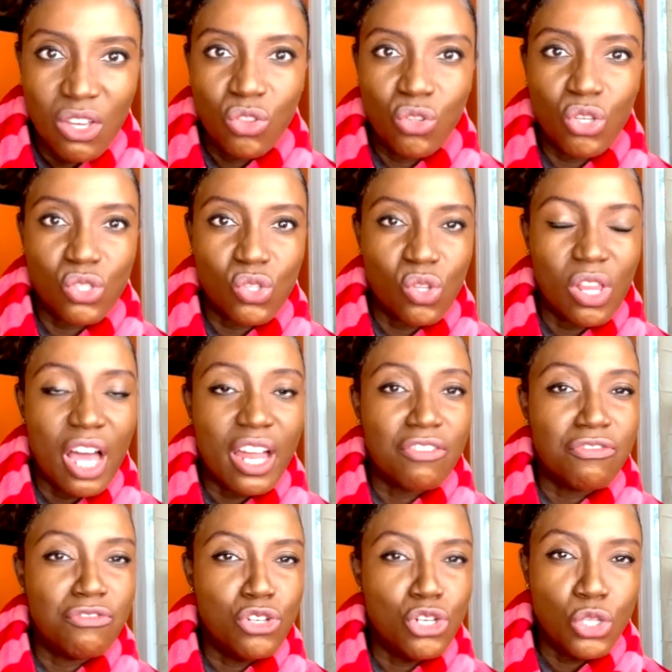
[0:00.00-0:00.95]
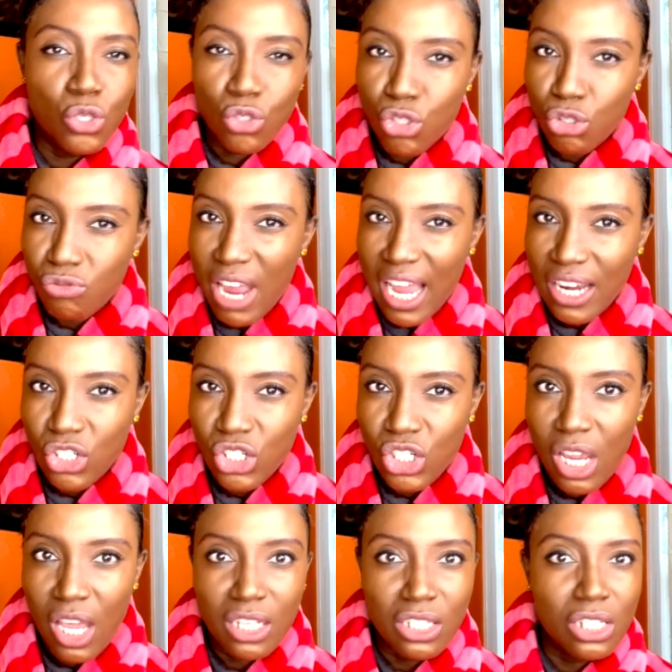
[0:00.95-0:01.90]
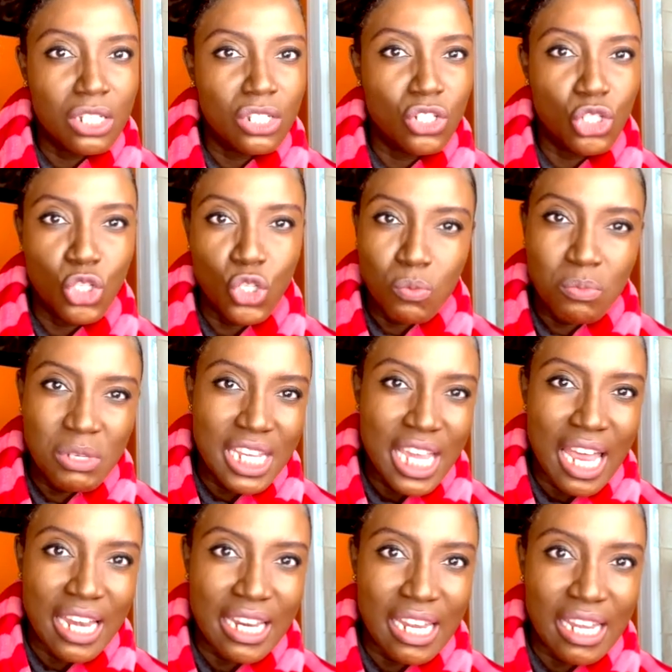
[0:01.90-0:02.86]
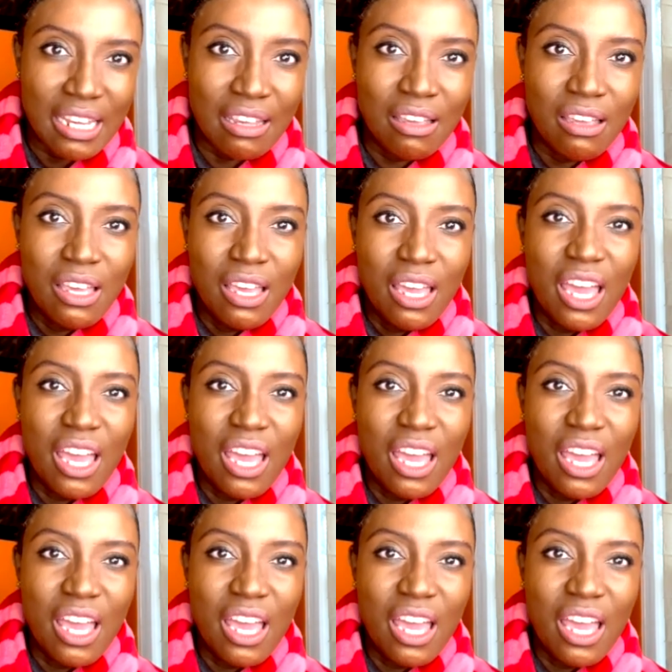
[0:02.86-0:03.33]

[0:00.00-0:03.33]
There's a lot of new direction, new beginning,